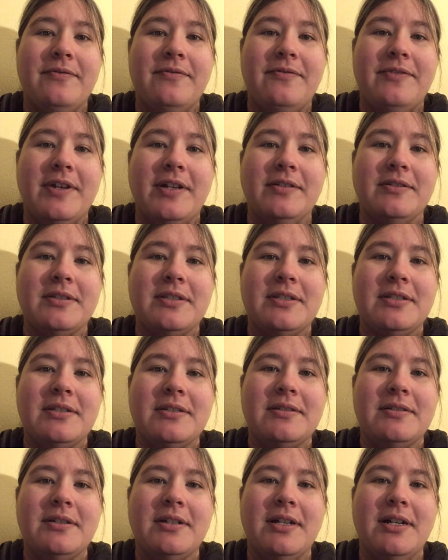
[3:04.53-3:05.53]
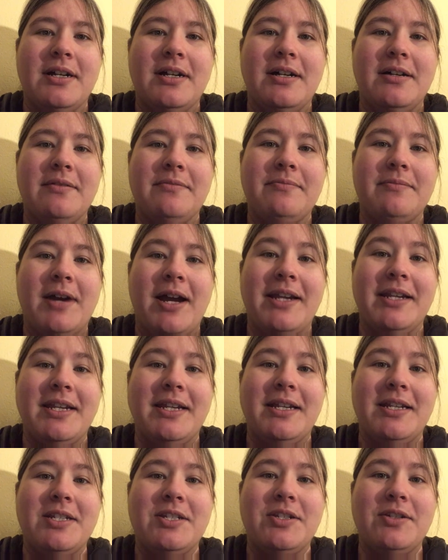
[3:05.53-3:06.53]
felt I
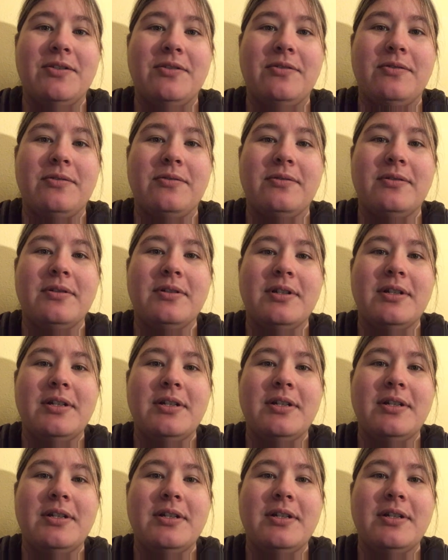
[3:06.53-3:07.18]
needed to